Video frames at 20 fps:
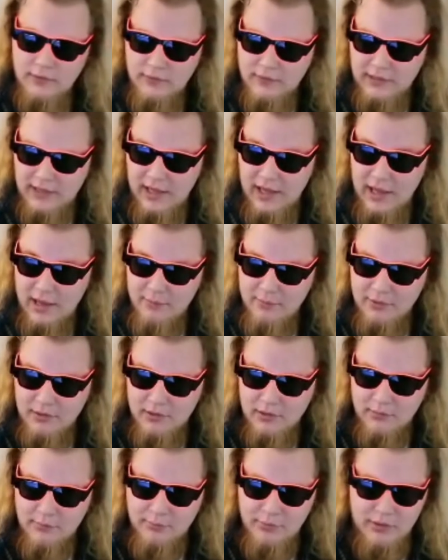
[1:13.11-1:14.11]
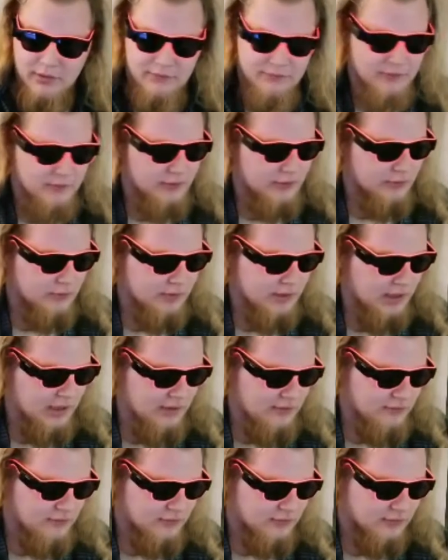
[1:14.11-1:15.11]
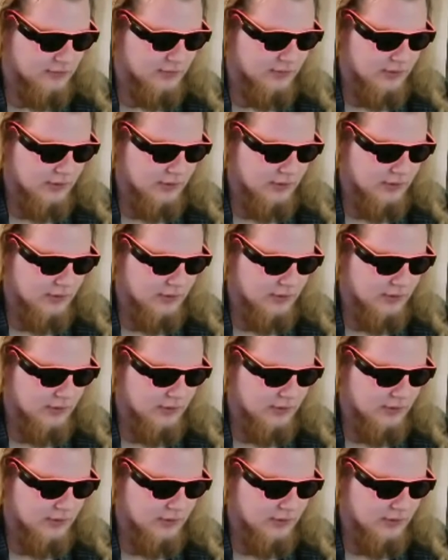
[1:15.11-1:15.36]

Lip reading: the cabin above the location